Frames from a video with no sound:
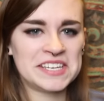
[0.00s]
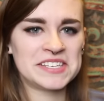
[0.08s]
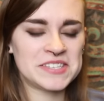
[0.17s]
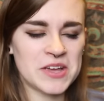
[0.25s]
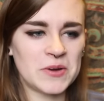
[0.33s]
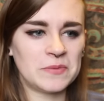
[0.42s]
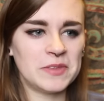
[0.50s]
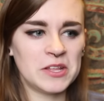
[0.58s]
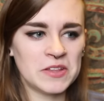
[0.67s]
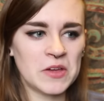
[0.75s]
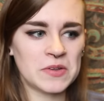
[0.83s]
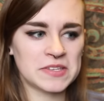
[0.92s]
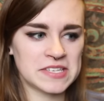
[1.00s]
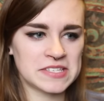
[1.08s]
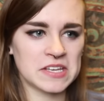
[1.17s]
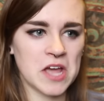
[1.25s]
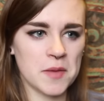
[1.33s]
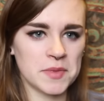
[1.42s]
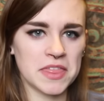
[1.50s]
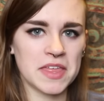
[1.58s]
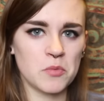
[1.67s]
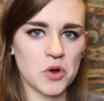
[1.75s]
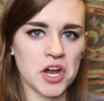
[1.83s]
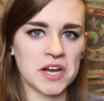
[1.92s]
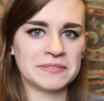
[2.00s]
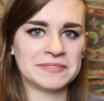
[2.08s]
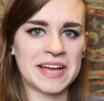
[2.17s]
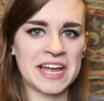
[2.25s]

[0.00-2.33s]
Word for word: So you'll notice it's a common theme where